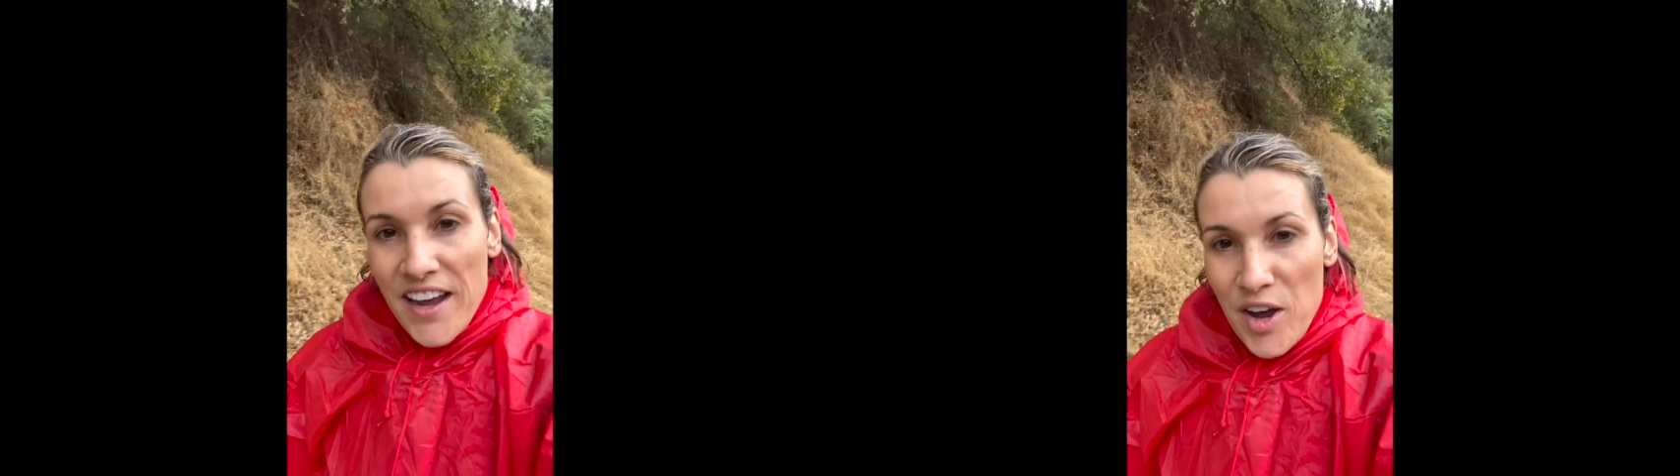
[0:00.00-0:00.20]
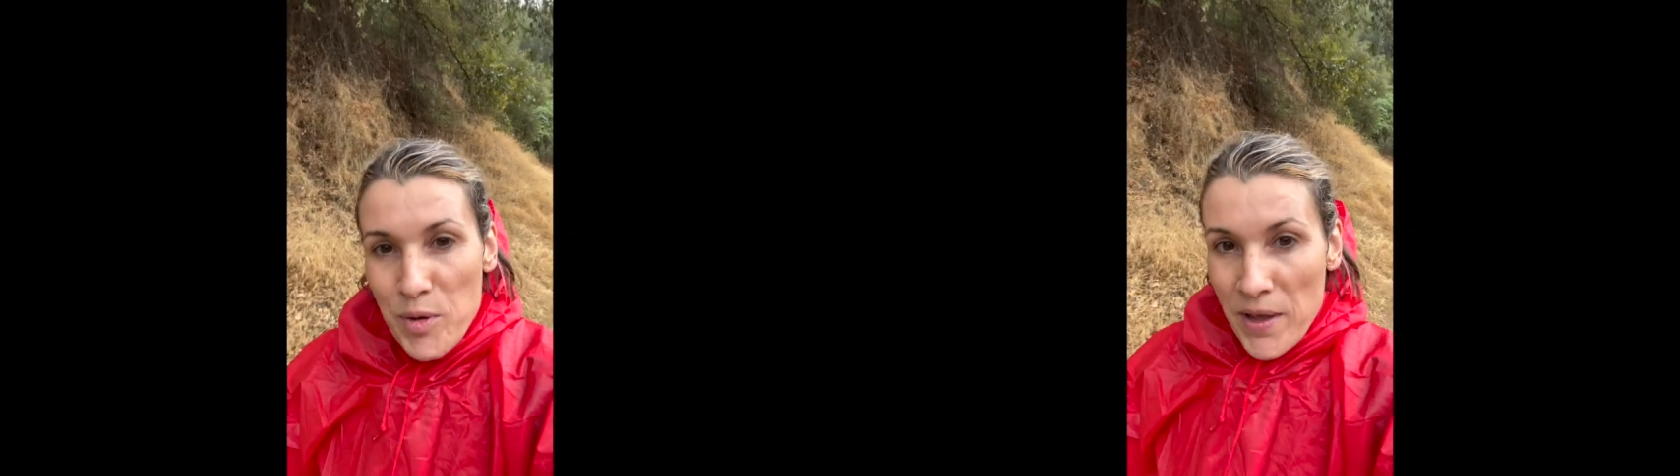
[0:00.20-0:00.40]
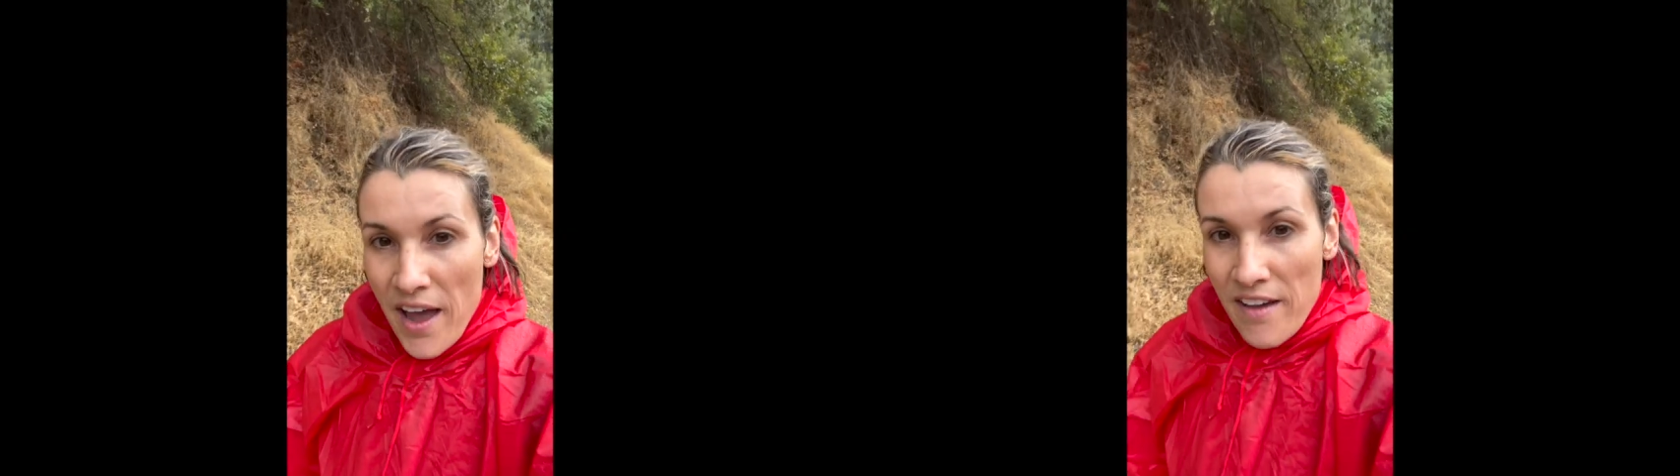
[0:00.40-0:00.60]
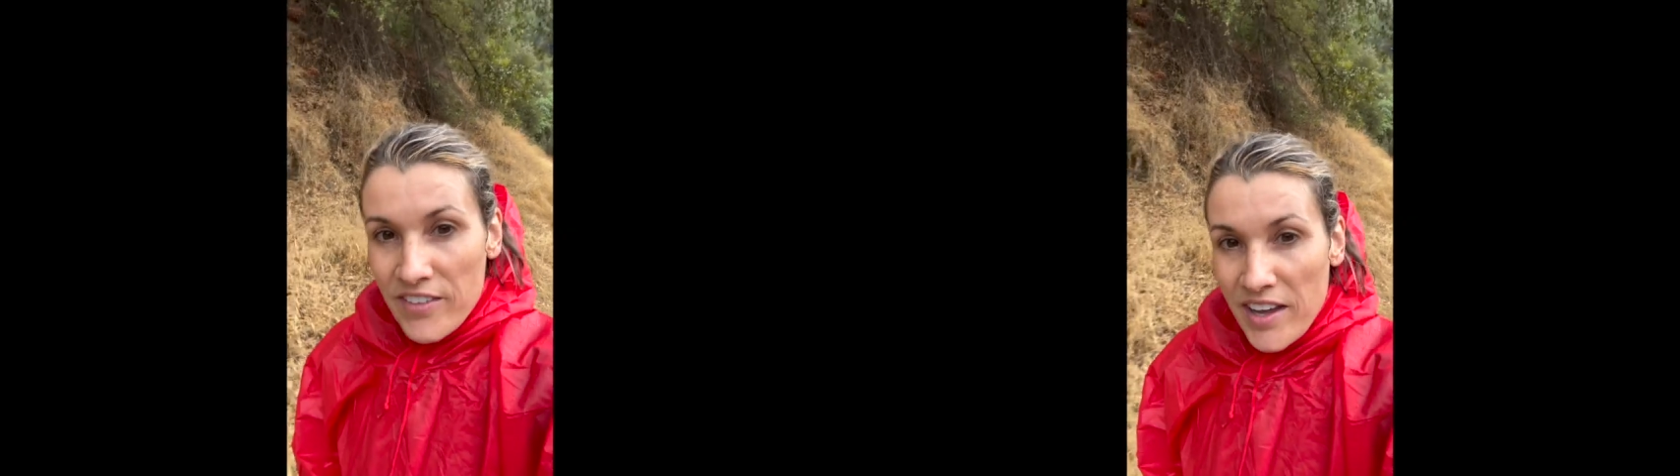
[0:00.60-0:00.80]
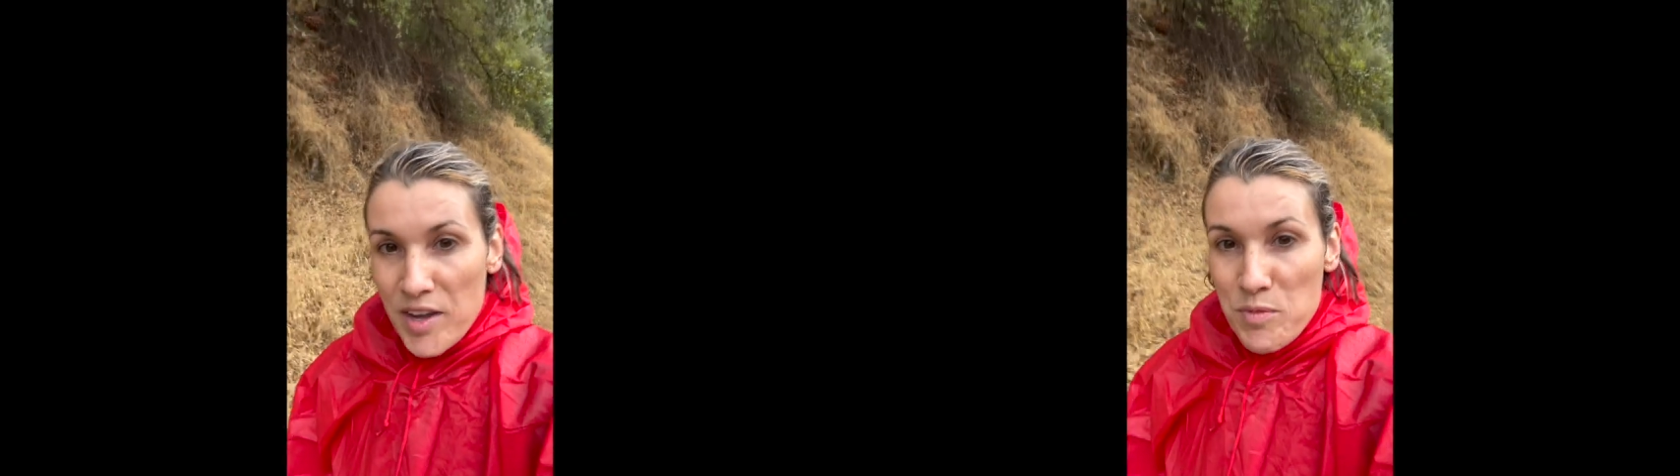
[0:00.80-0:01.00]
I hope you have
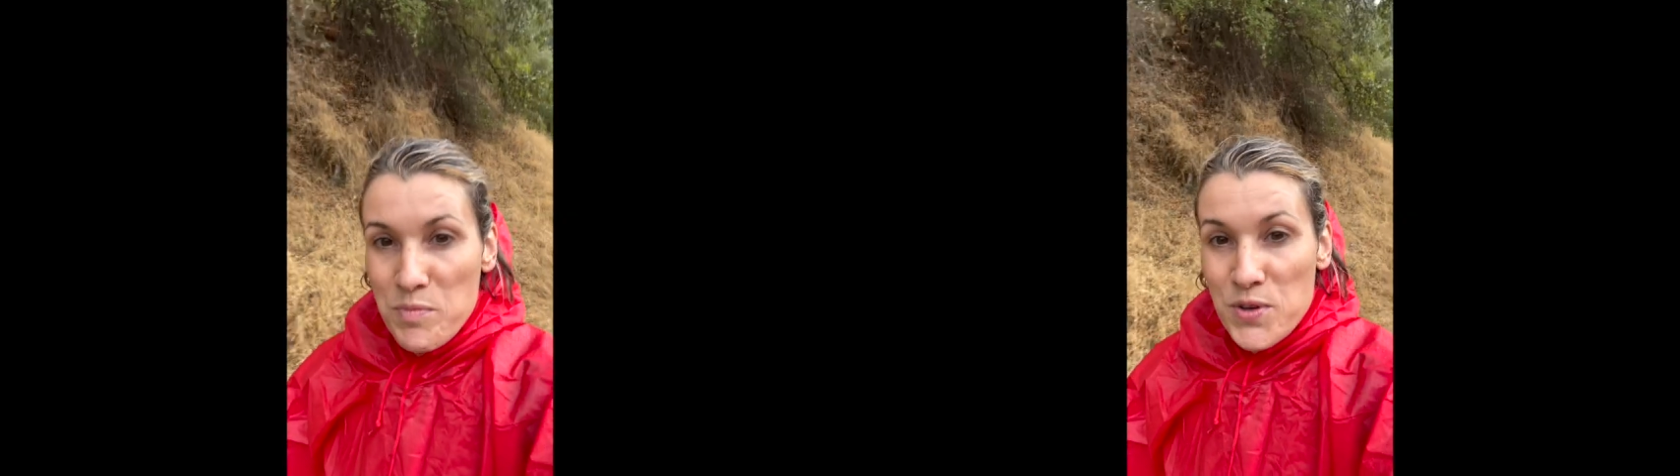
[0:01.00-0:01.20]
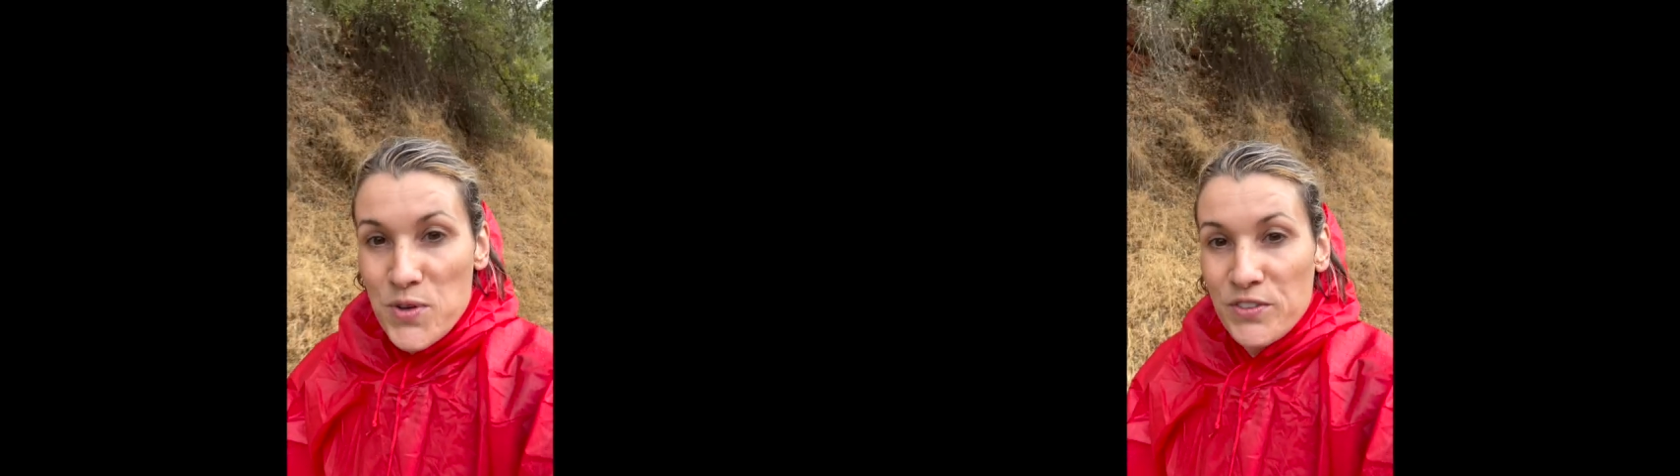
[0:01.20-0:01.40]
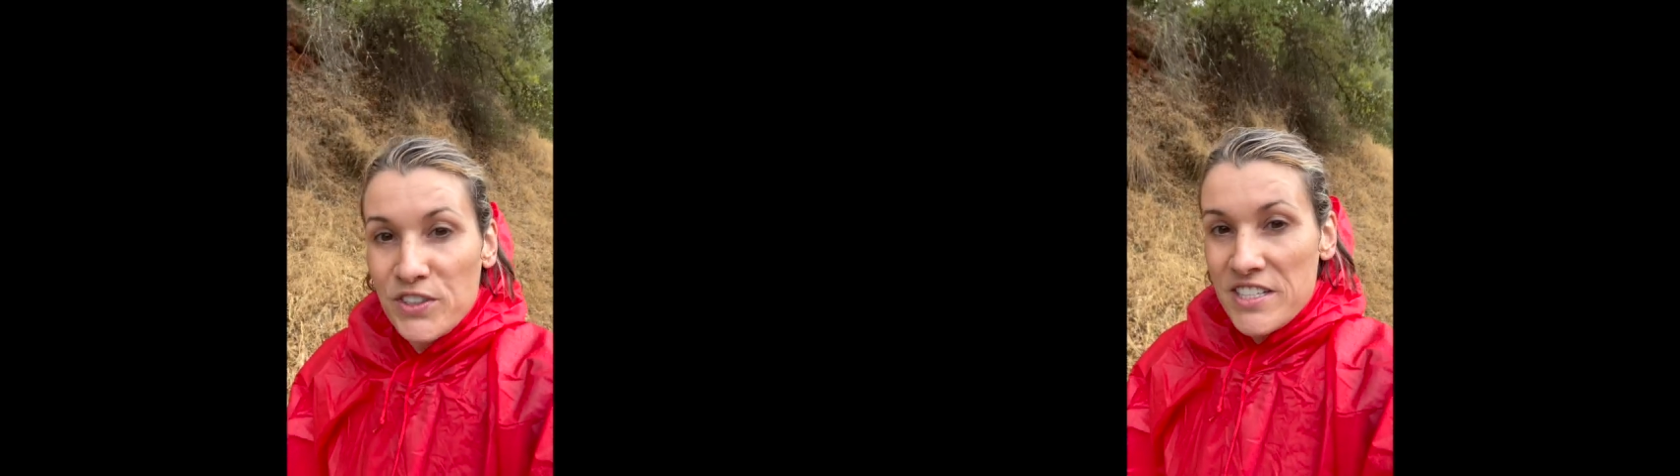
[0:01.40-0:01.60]
a beautiful